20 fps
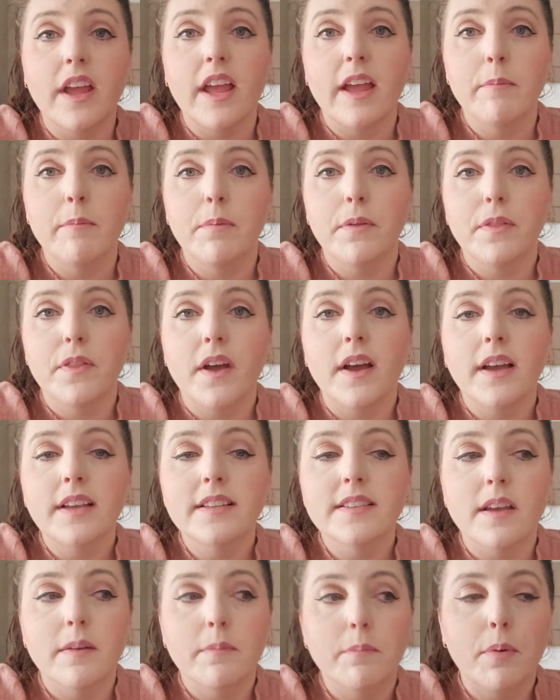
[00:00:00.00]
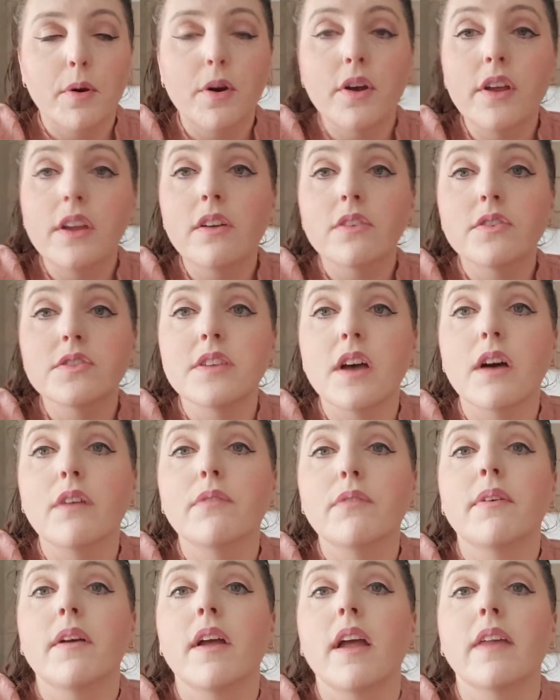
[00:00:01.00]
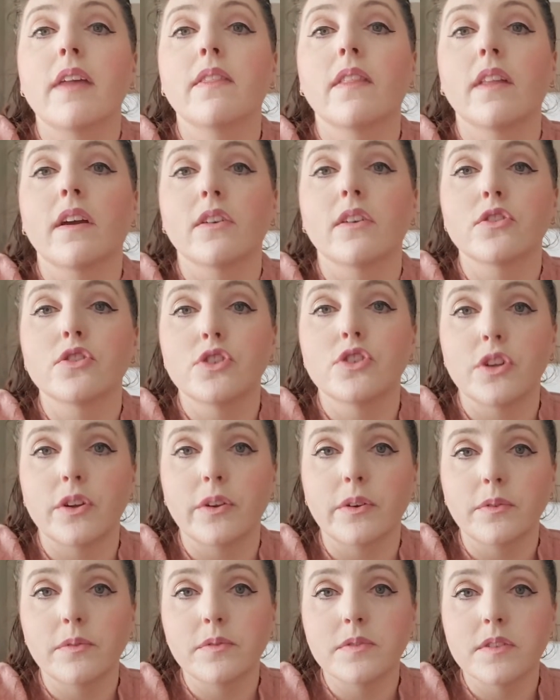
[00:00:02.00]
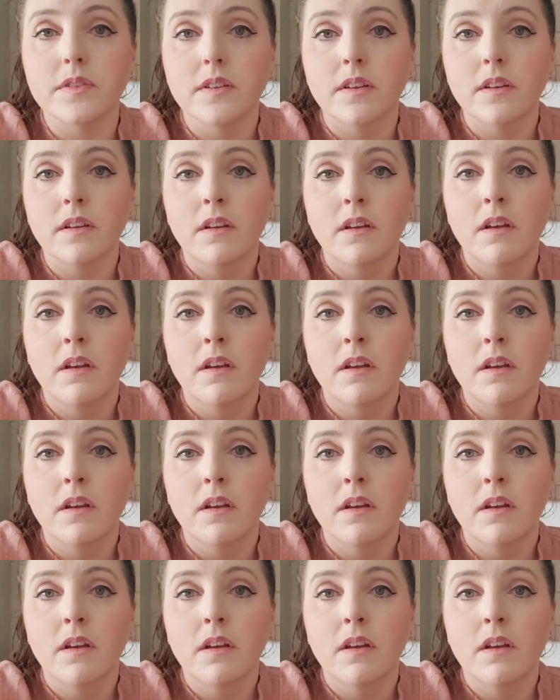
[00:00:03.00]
empathize and put yourself in their shoes.